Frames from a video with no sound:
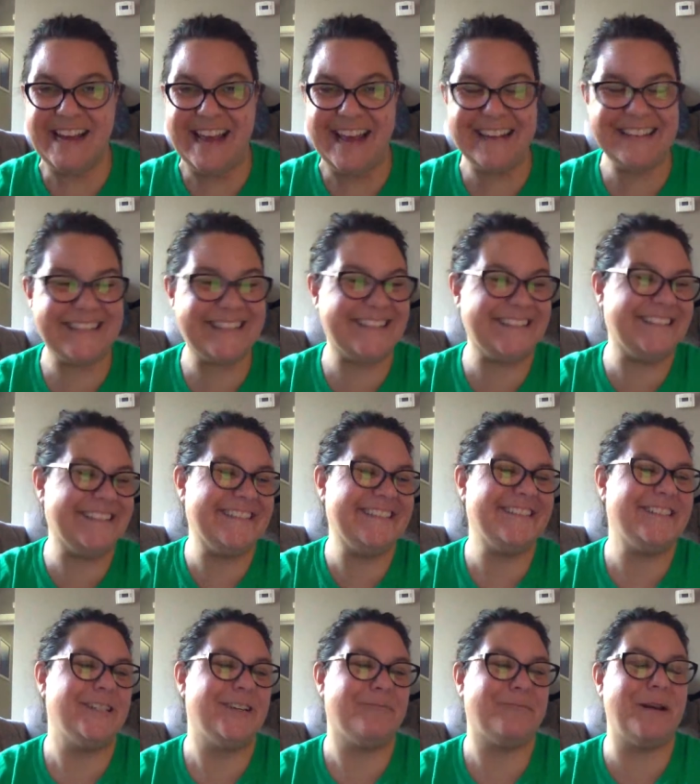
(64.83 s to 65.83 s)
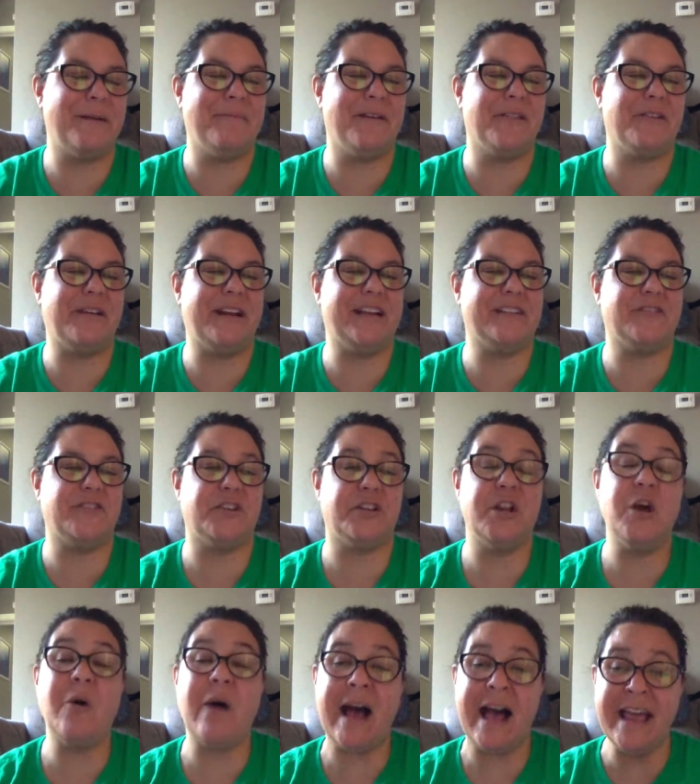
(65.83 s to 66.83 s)
asked. My mother answered,
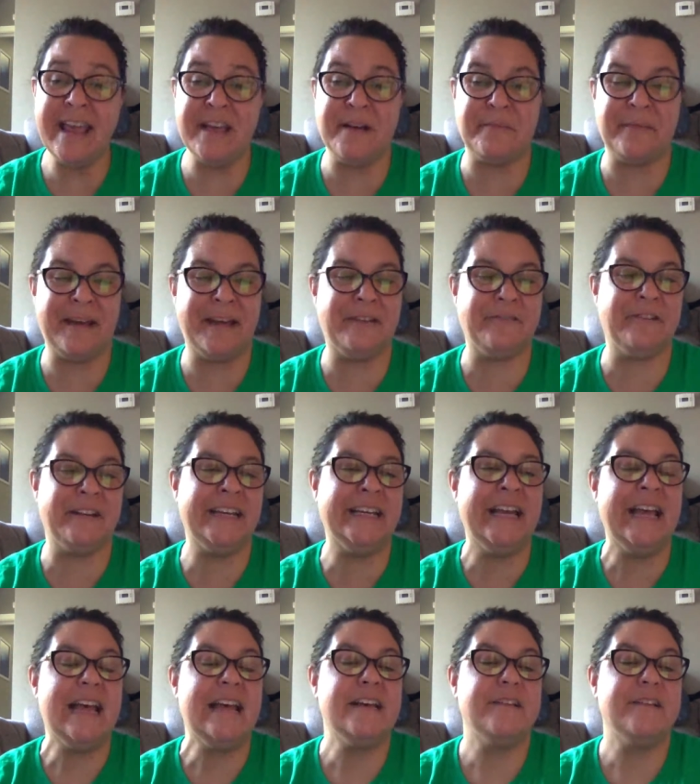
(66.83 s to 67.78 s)
No, I am, Henry.